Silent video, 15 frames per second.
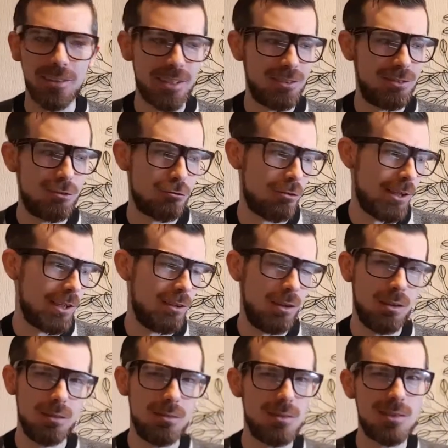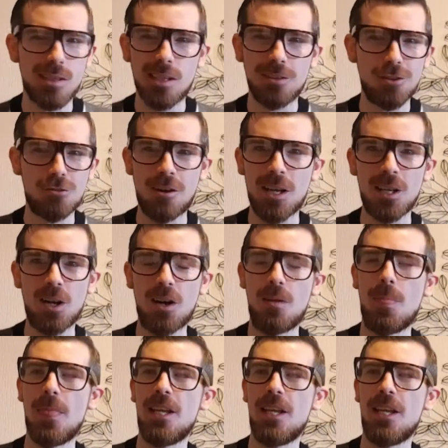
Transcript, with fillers: this trailer, teaser trailer.